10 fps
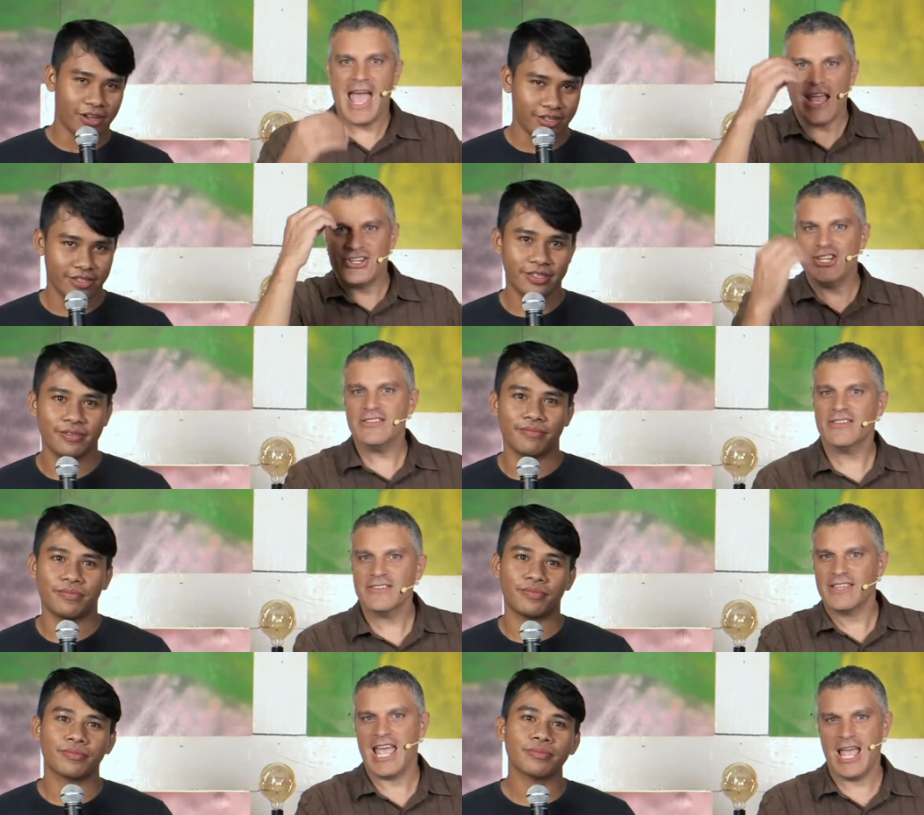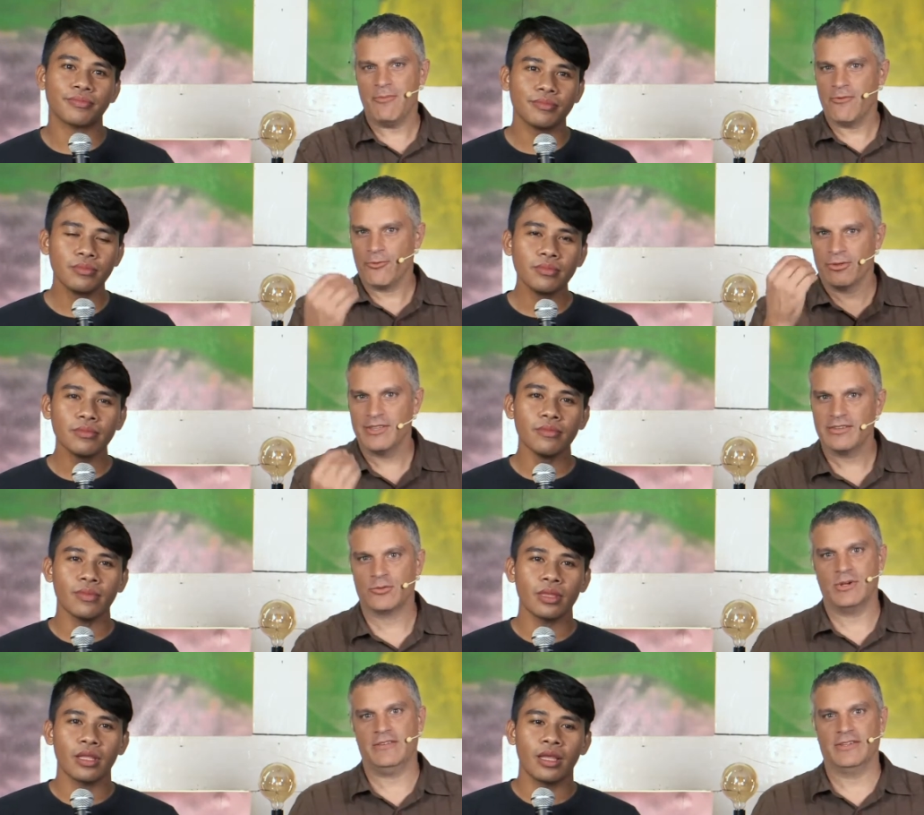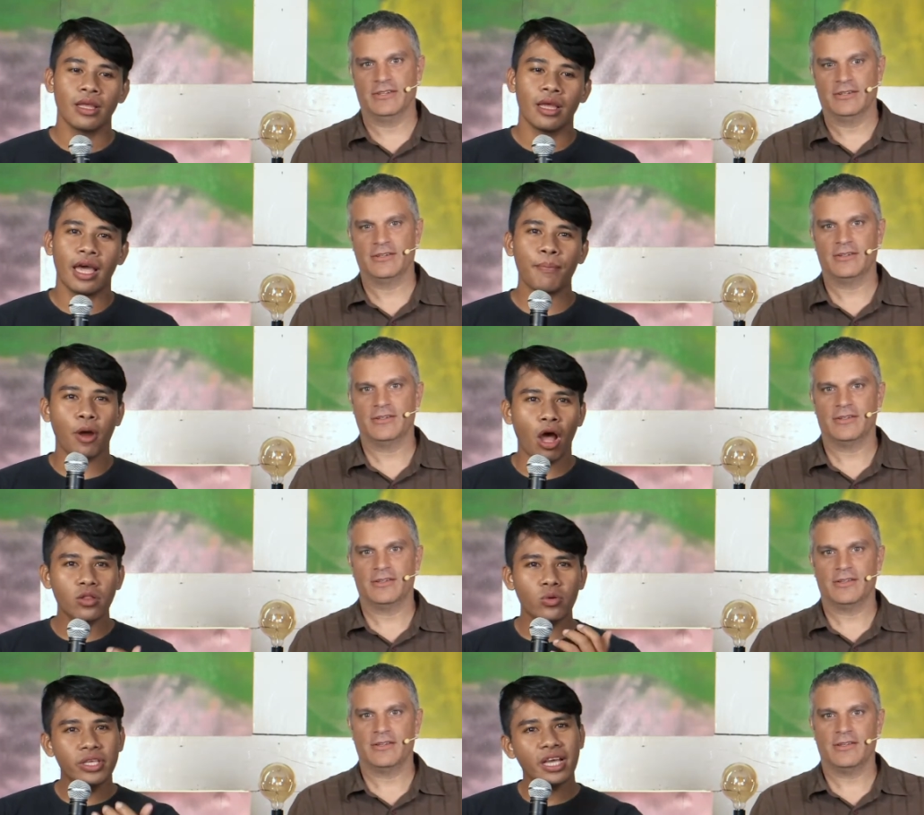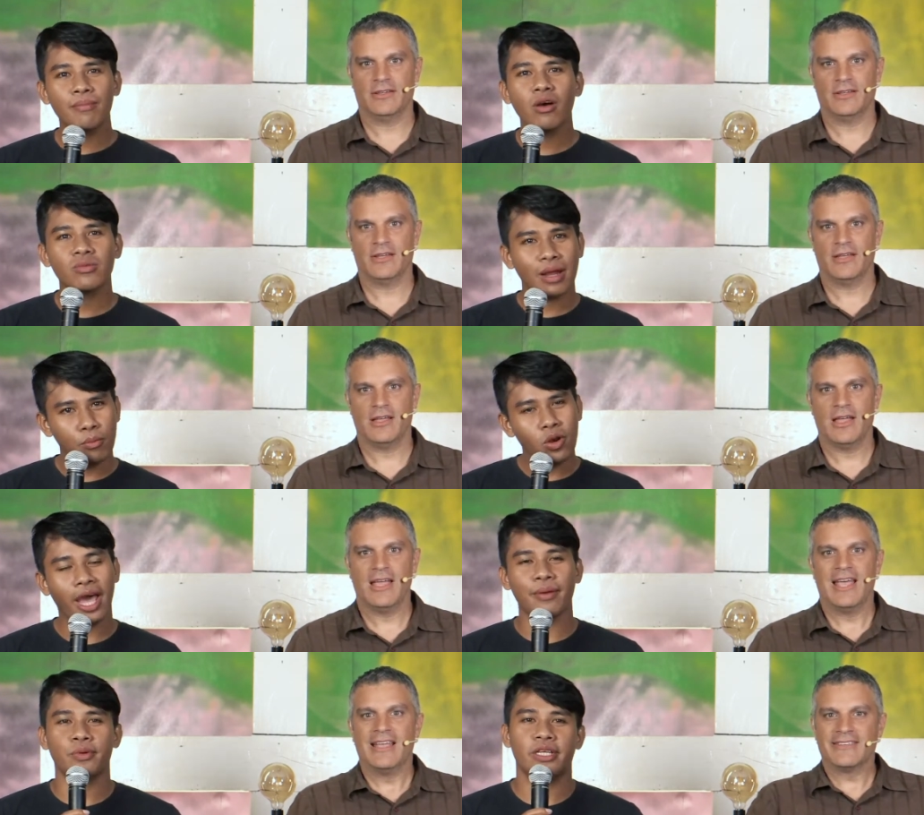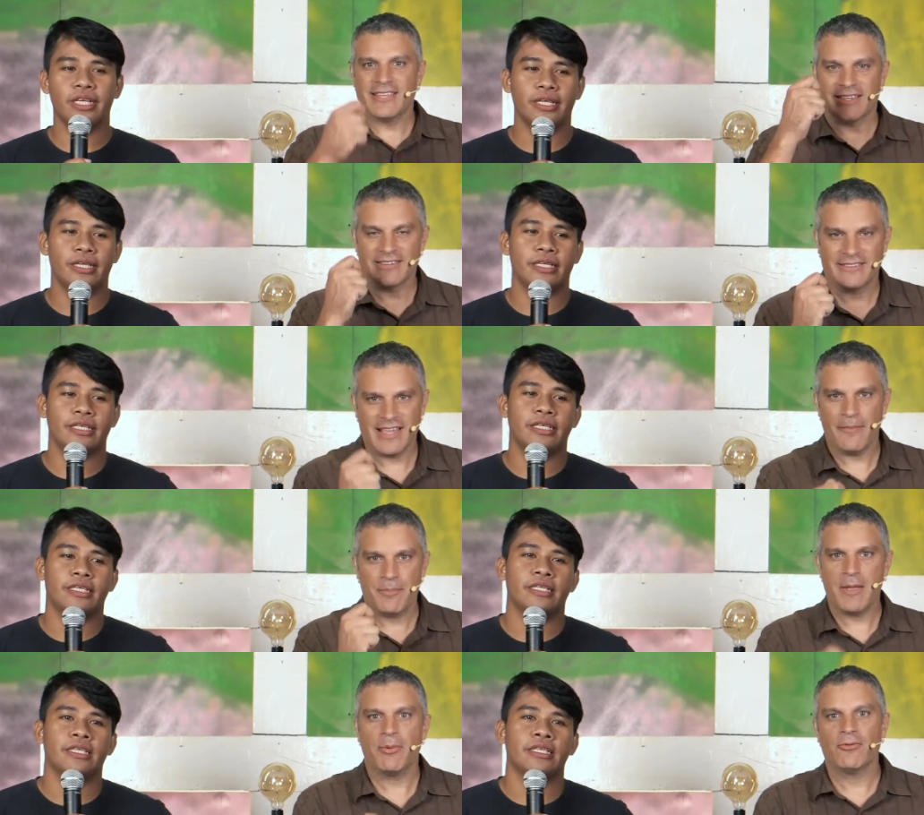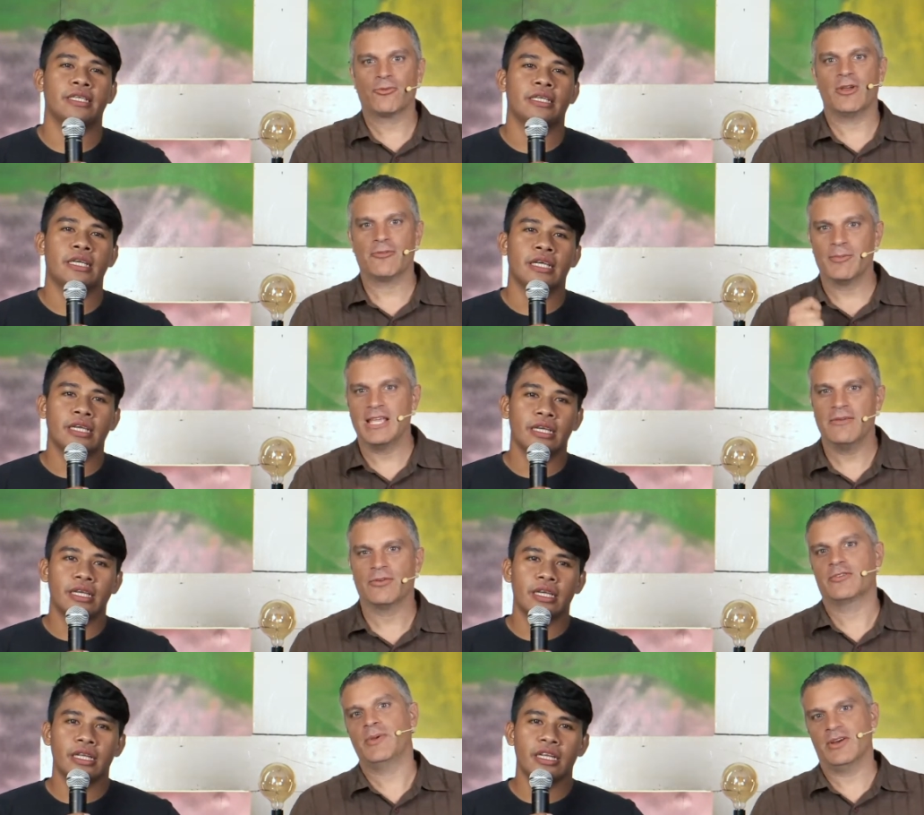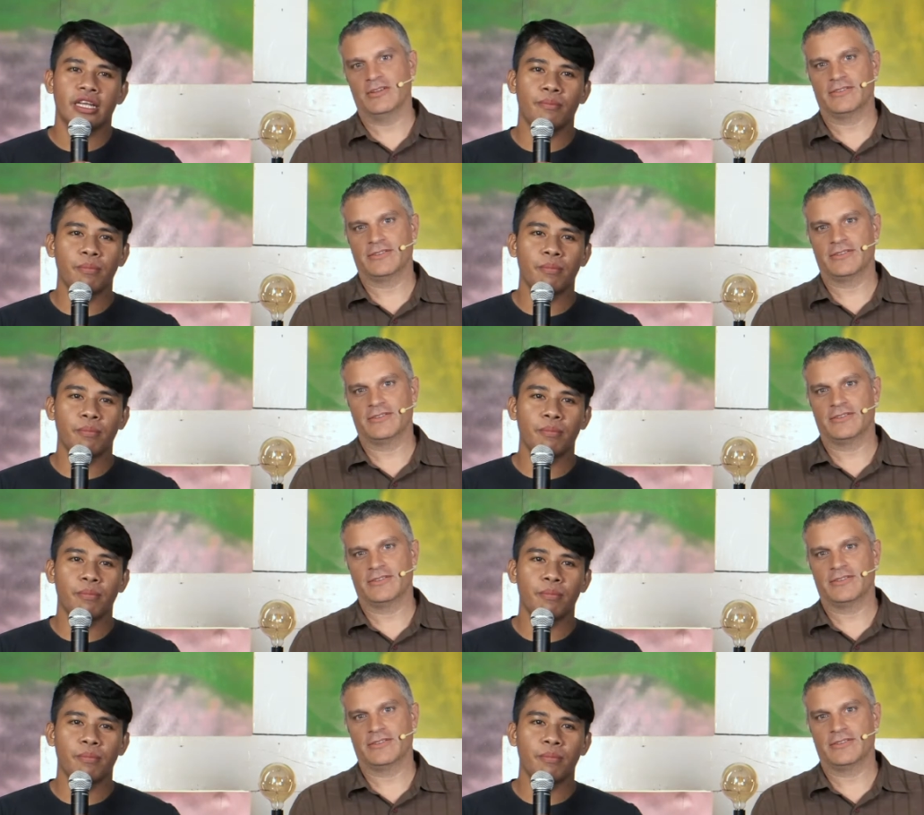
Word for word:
Speaker 1: And Jesus came for this reason.
Speaker 2: To
Speaker 1: set people free from evil spirits.